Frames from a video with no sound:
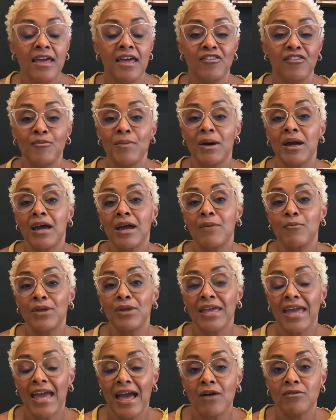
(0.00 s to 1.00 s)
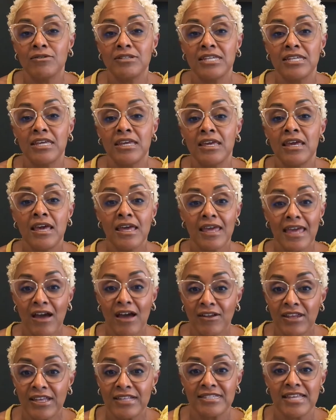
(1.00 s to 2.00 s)
the Montgomery County
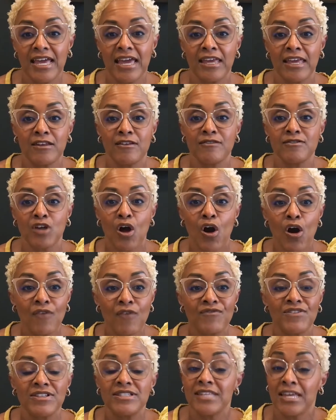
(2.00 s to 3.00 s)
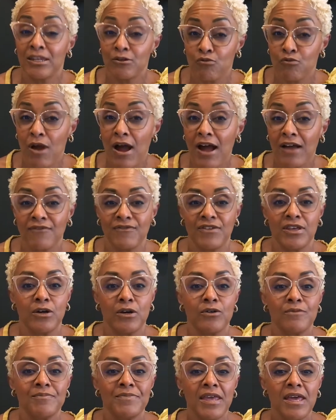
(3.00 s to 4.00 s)
County Executive's Office in
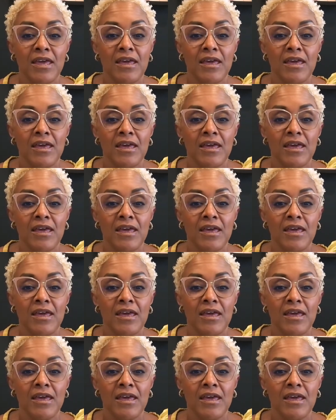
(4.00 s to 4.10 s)
Rockville.